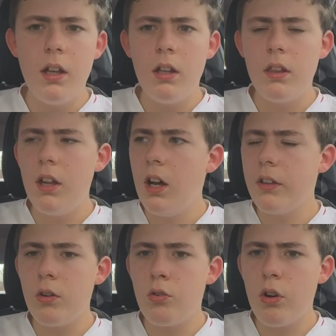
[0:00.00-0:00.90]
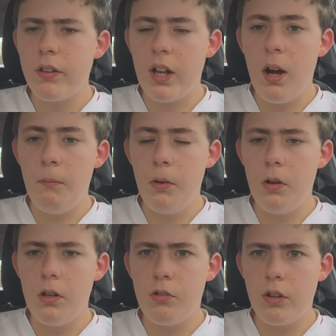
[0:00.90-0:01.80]
Bernardo
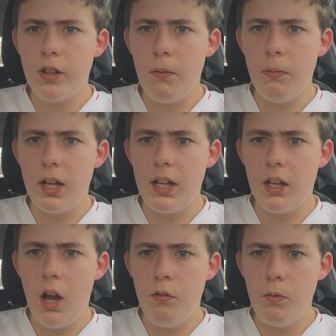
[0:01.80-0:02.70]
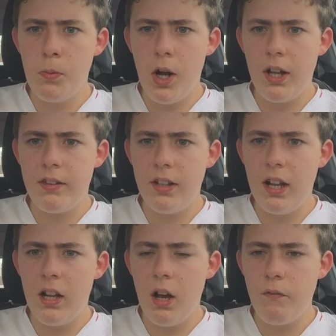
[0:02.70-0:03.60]
Trossard will get a goal for Brighton,
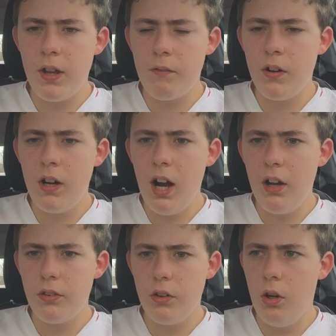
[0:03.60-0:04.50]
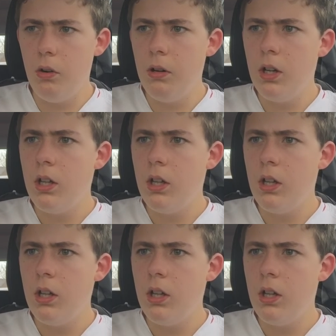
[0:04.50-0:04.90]
and I think for Arsenal,